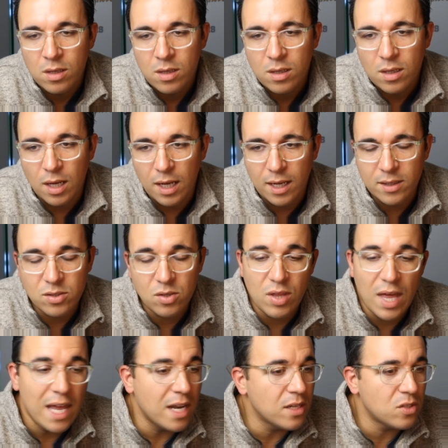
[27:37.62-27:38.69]
Uh, so
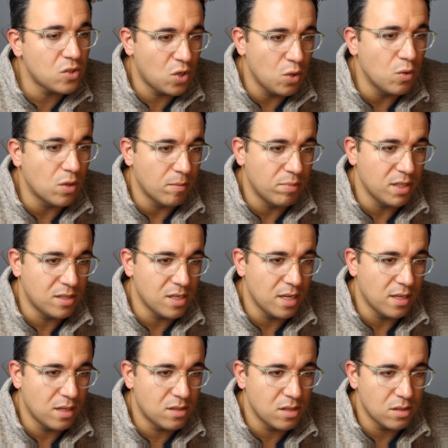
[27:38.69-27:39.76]
that is two complete
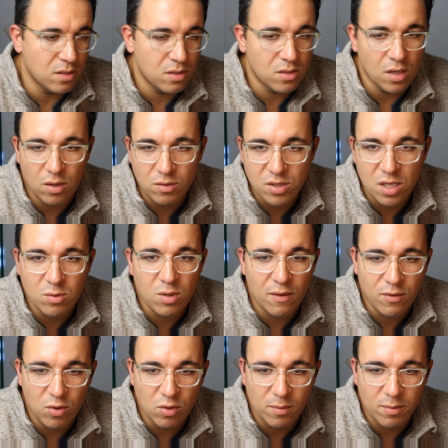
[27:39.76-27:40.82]
sentences. So since we
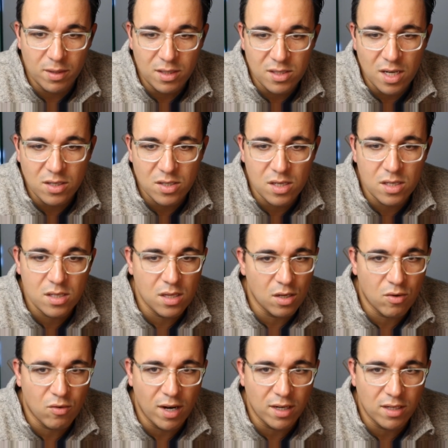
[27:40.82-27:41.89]
have two complete sentences, the
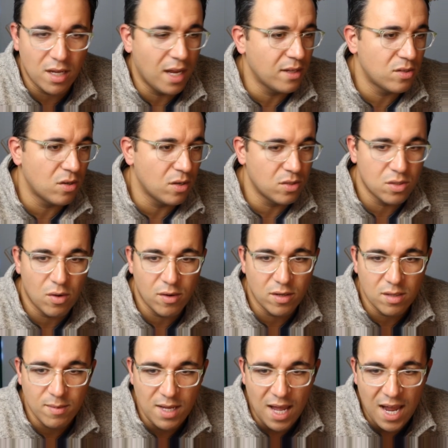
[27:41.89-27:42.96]
correct answer is going to
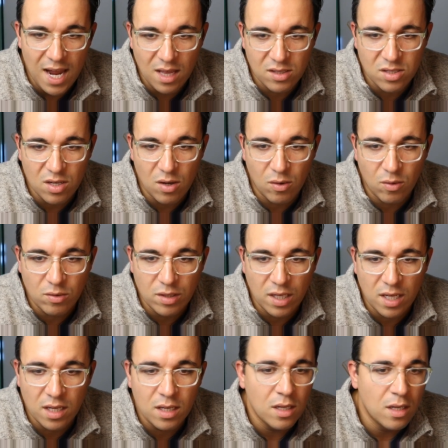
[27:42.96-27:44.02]
be A. That's the
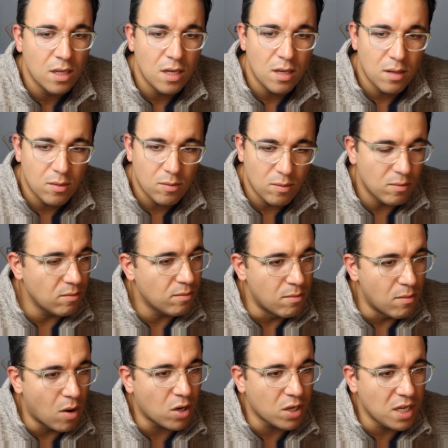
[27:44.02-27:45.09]
only
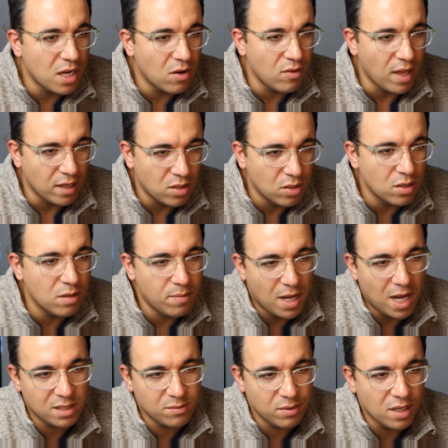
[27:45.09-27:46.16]
mark here that could
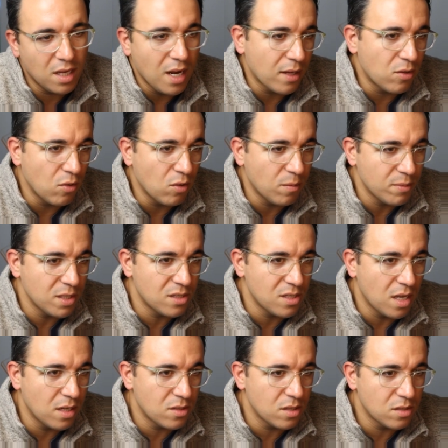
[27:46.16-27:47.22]
possibly connect two complete
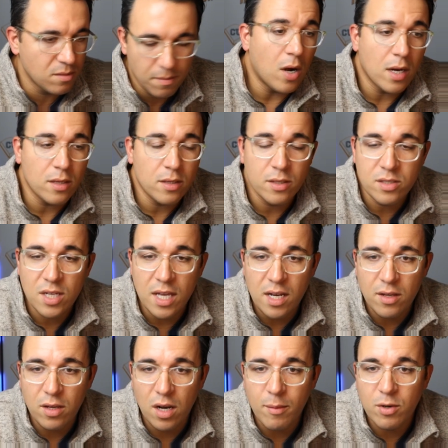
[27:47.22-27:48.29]
sentences. Let's get
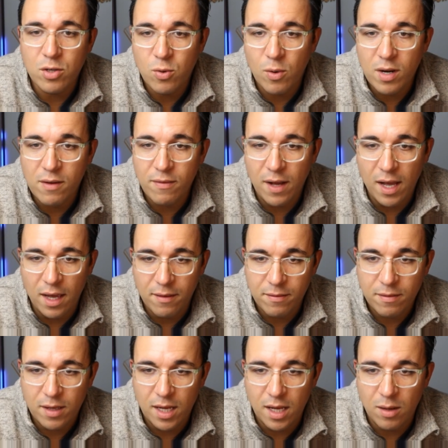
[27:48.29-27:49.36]
into number 25.
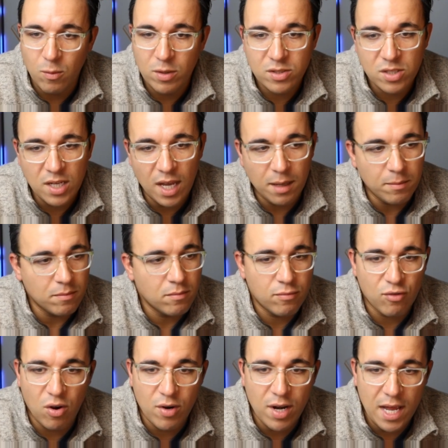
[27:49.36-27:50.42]
Uh, once again,
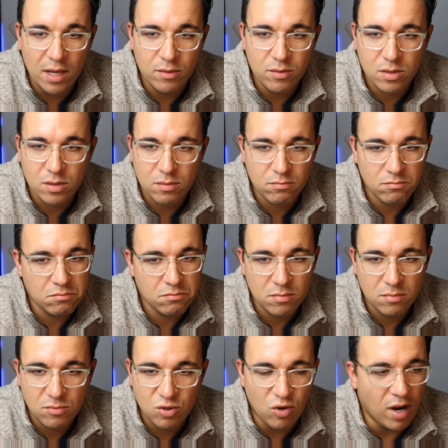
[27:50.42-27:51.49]
pronouns,
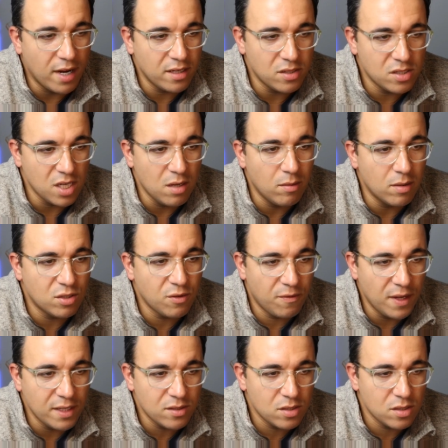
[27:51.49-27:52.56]
trying to see which
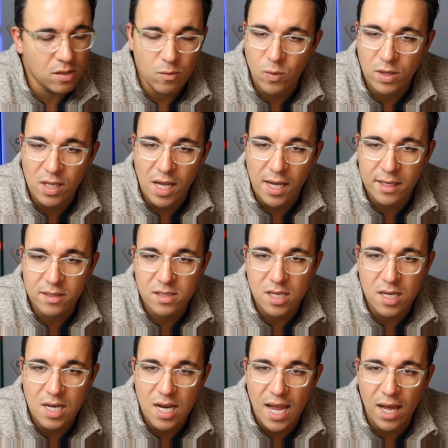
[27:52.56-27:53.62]
fits with the
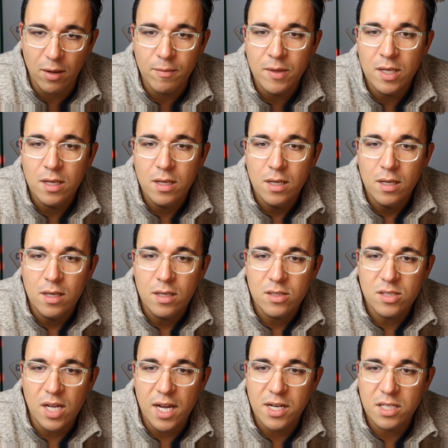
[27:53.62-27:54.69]
antecedent noun.
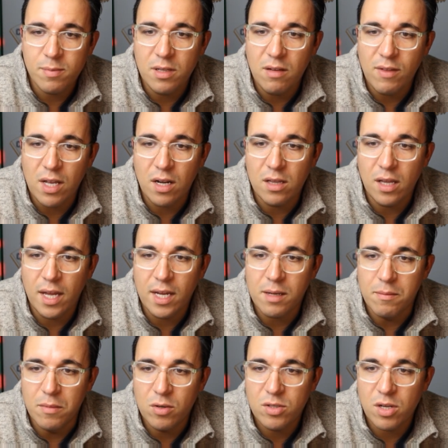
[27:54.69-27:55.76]
Scientists believe that, unlike
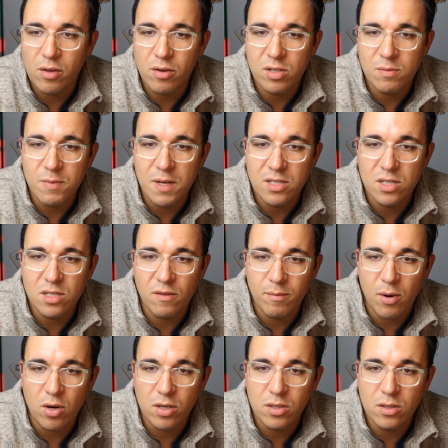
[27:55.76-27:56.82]
most other species of
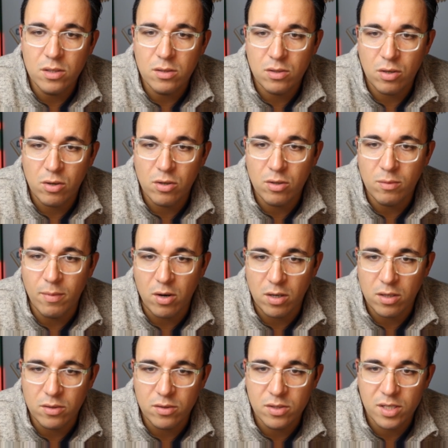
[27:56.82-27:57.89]
barnacle, turtle
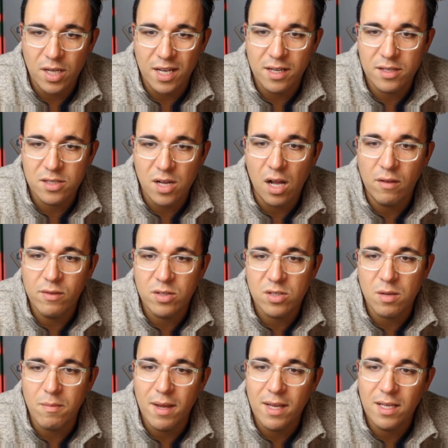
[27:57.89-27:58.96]
barnacles can dissolve the
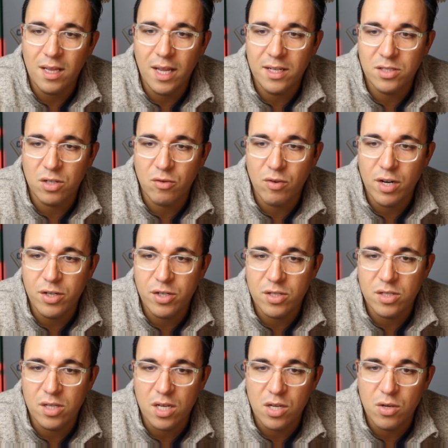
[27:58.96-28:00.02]
cement like
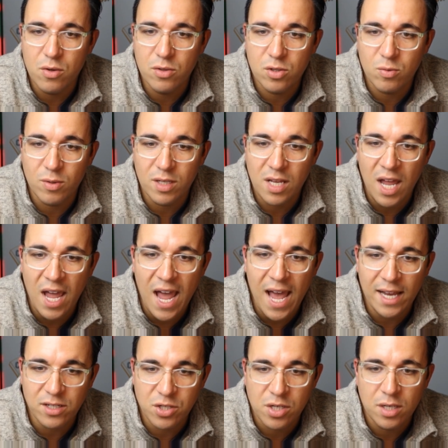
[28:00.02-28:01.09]
secretions they use to
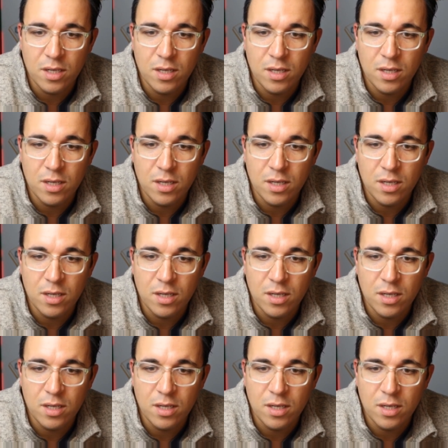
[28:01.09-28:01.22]
attach